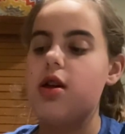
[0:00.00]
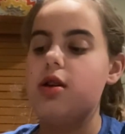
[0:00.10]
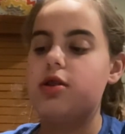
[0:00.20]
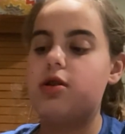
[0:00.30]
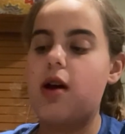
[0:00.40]

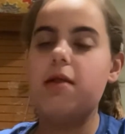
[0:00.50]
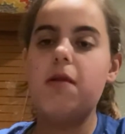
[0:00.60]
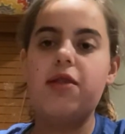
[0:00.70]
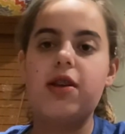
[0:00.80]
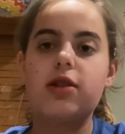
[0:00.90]
So
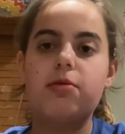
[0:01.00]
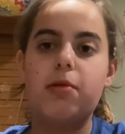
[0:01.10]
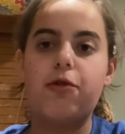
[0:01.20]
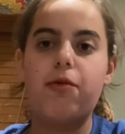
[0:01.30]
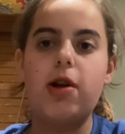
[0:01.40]
anyway, thanks so
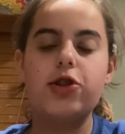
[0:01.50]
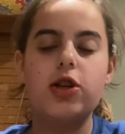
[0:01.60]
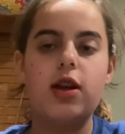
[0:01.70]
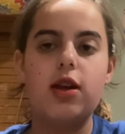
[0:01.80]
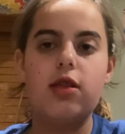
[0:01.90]
much for watching.
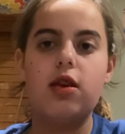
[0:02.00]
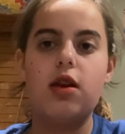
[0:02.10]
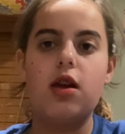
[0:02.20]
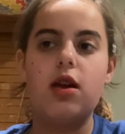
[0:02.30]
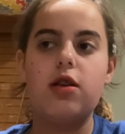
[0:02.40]
Hit
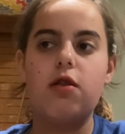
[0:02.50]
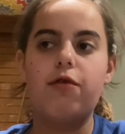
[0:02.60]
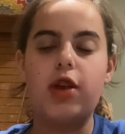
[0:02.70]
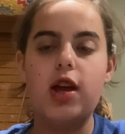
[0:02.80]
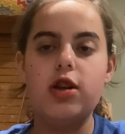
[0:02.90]
the
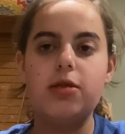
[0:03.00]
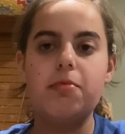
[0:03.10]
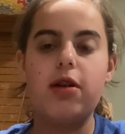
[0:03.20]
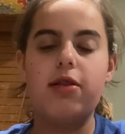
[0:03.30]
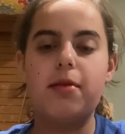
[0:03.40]
notification
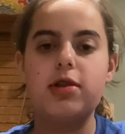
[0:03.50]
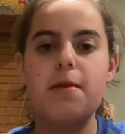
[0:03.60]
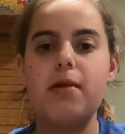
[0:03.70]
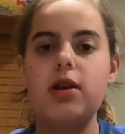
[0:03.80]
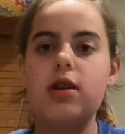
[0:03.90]
bell, thumbs
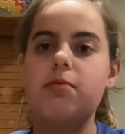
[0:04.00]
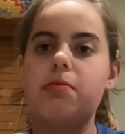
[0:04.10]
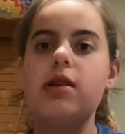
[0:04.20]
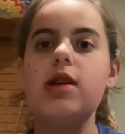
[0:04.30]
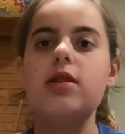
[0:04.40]
up button, and
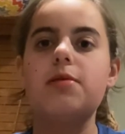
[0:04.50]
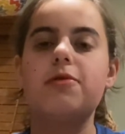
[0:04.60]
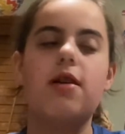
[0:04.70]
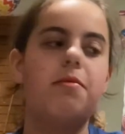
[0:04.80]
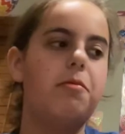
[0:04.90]
please
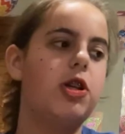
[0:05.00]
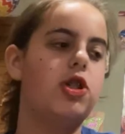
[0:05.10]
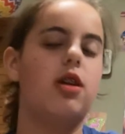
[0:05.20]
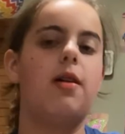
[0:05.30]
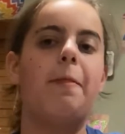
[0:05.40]
subscribe to my
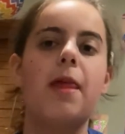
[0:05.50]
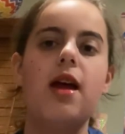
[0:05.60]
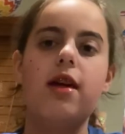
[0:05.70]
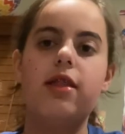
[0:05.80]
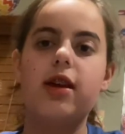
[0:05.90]
channel.
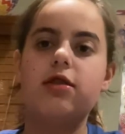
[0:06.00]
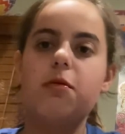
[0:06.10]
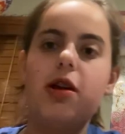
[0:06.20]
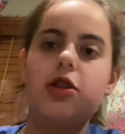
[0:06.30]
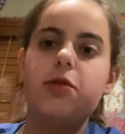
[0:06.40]
Thanks so
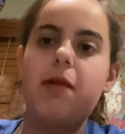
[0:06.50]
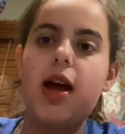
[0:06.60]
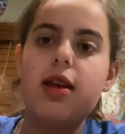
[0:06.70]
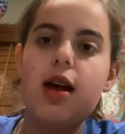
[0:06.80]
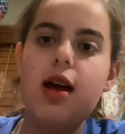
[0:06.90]
much.
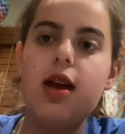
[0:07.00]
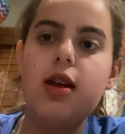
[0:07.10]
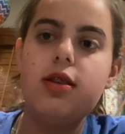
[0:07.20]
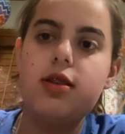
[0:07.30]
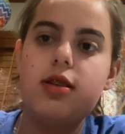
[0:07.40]
Bye,
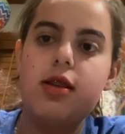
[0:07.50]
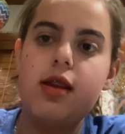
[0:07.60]
guys.